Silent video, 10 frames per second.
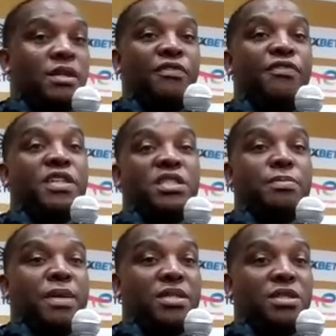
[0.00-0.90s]
The
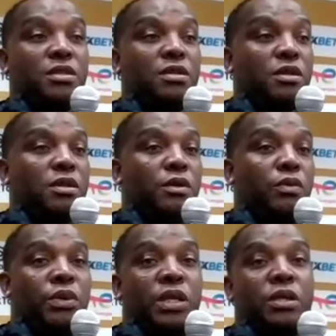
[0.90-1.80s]
first match,
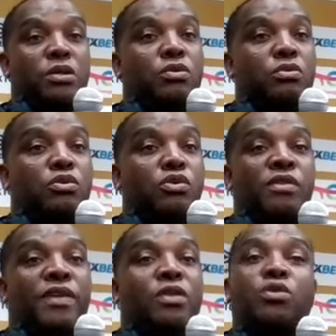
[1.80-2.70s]
we
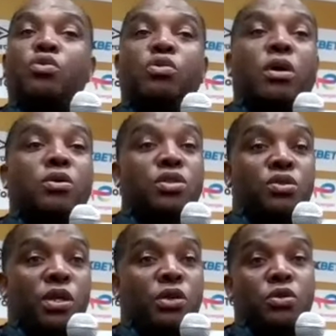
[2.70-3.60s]
could have had two
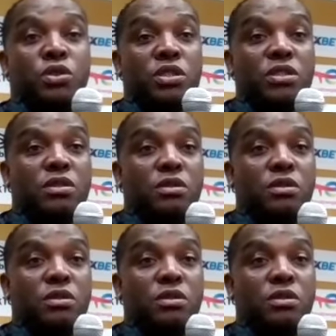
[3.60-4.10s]
goals to the good,